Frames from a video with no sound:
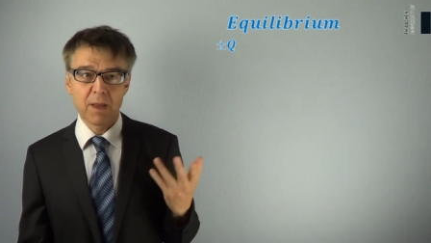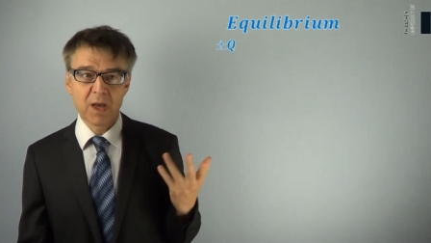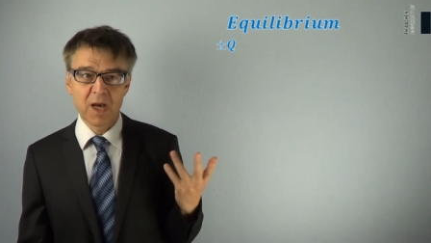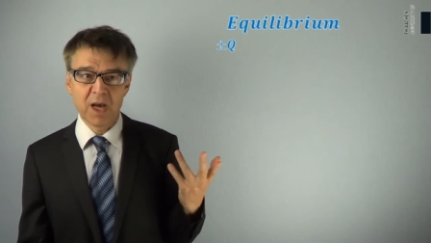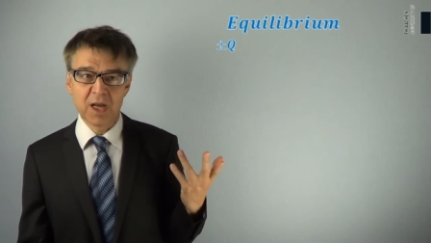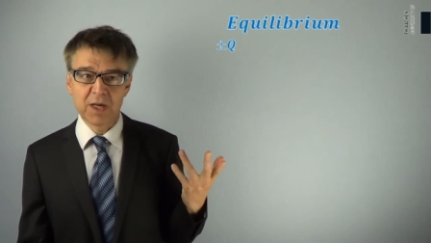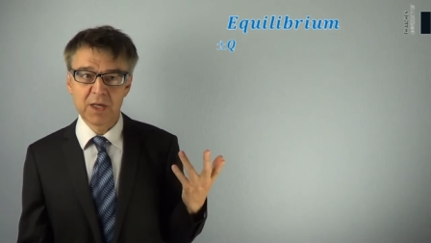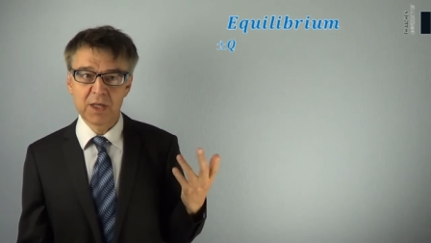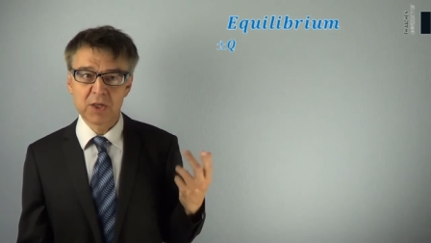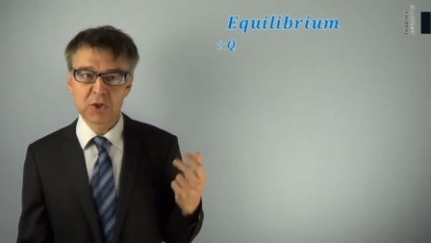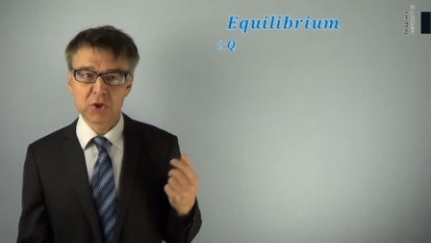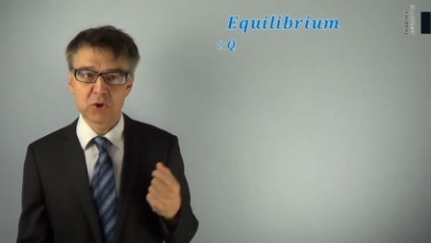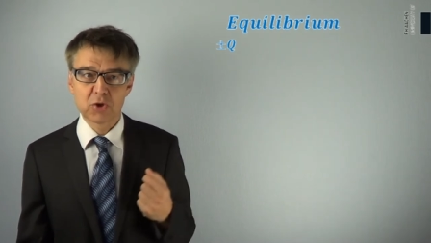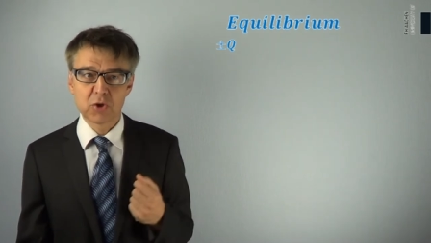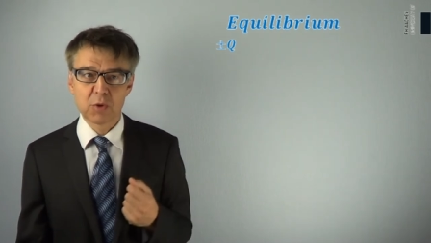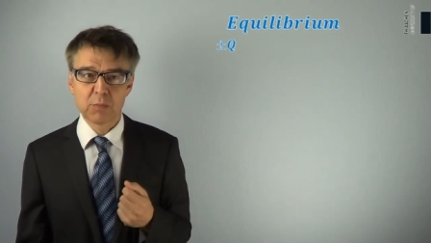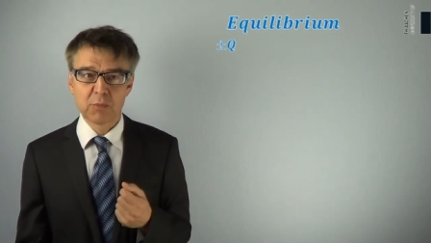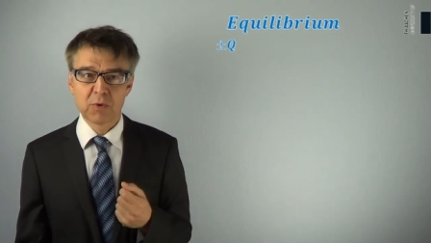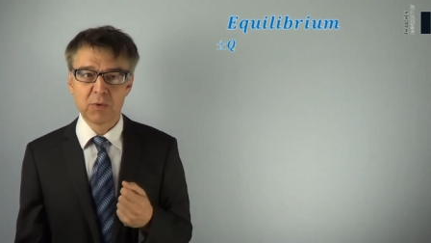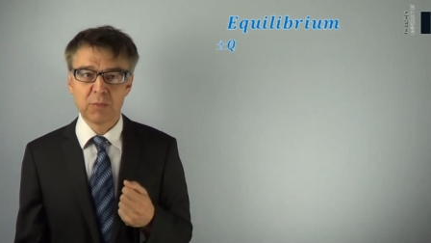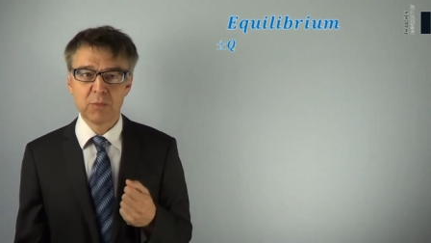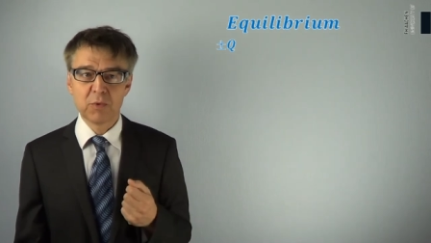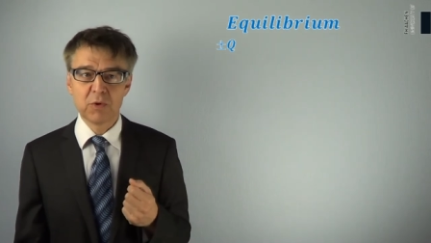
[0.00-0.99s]

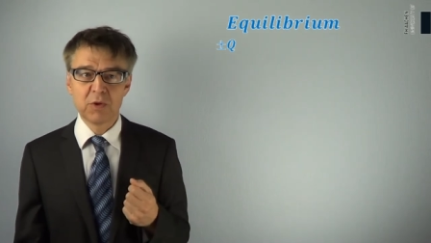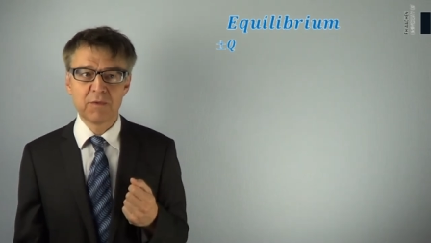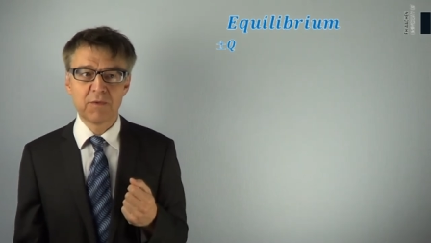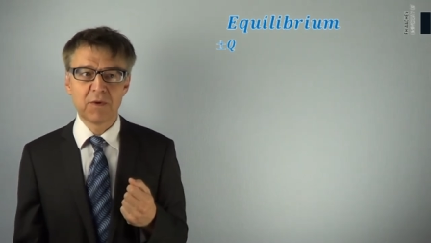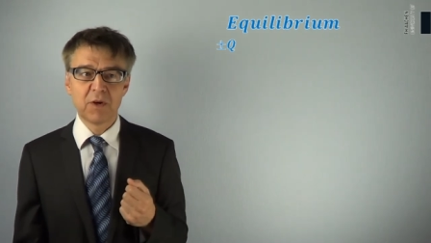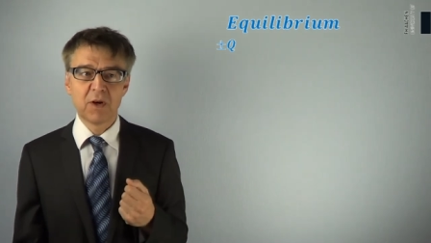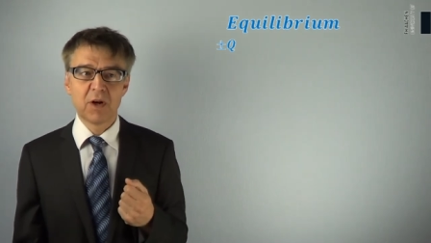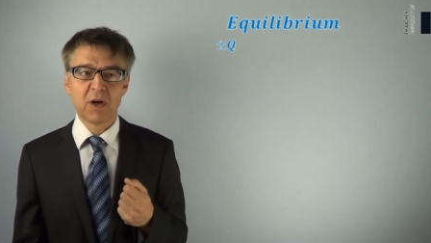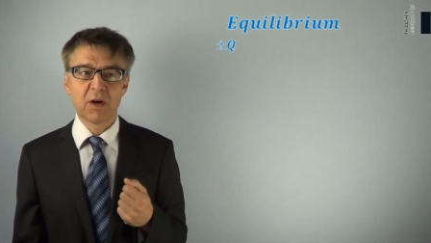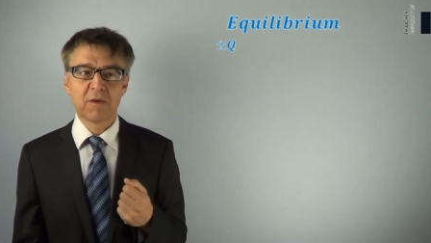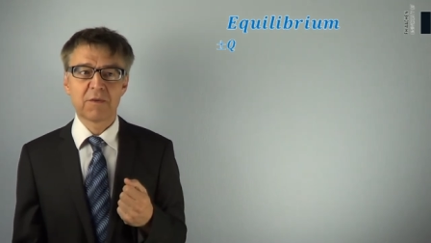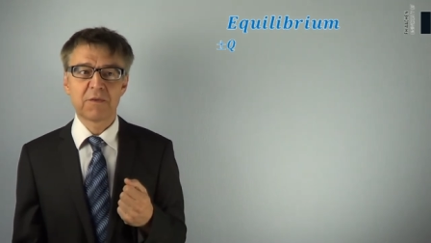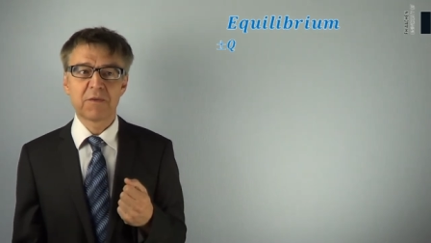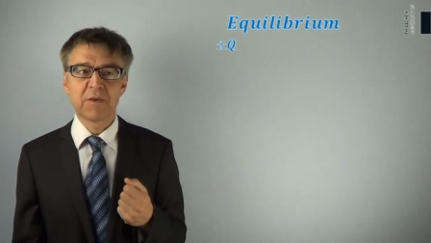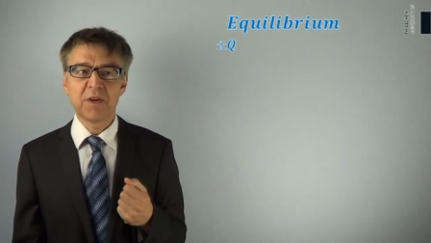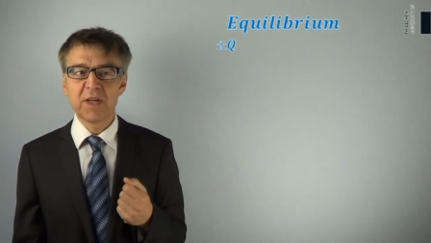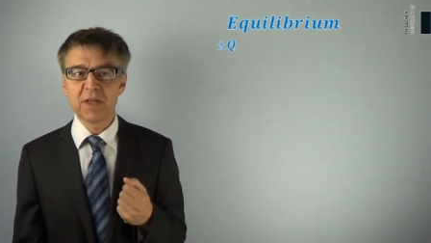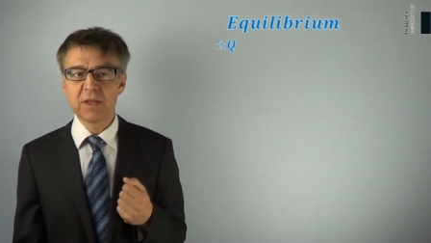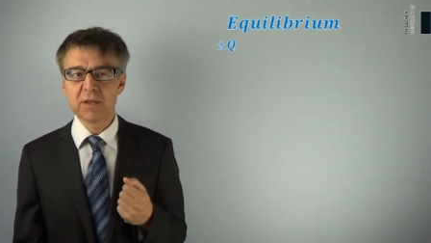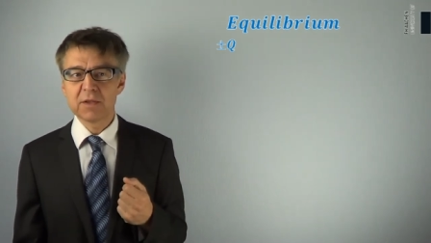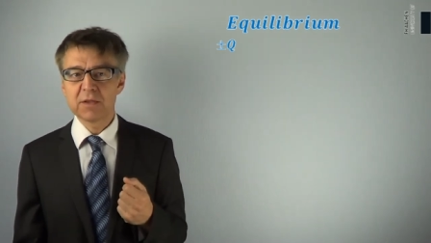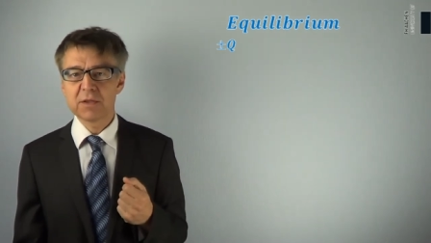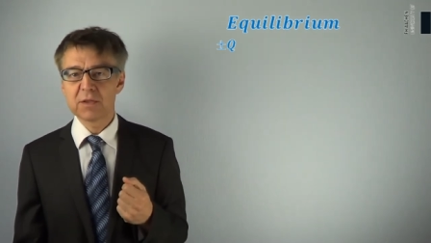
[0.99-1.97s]
additional removal of
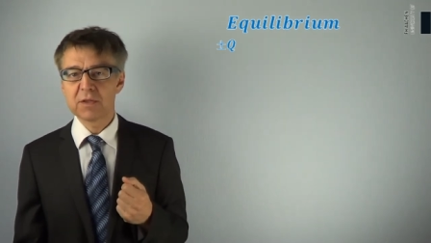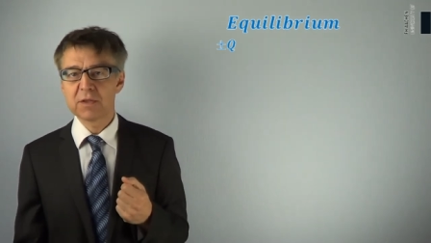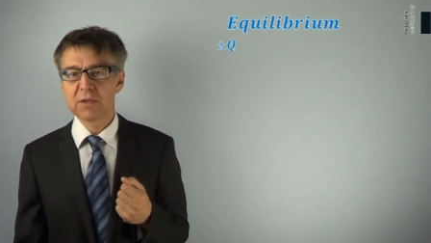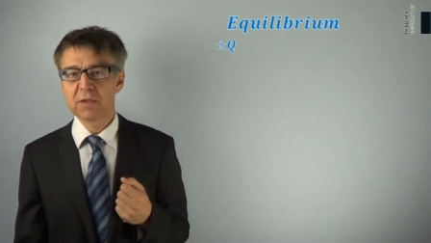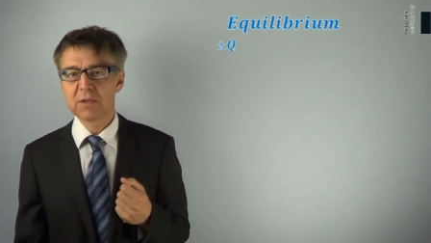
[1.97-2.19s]
heat,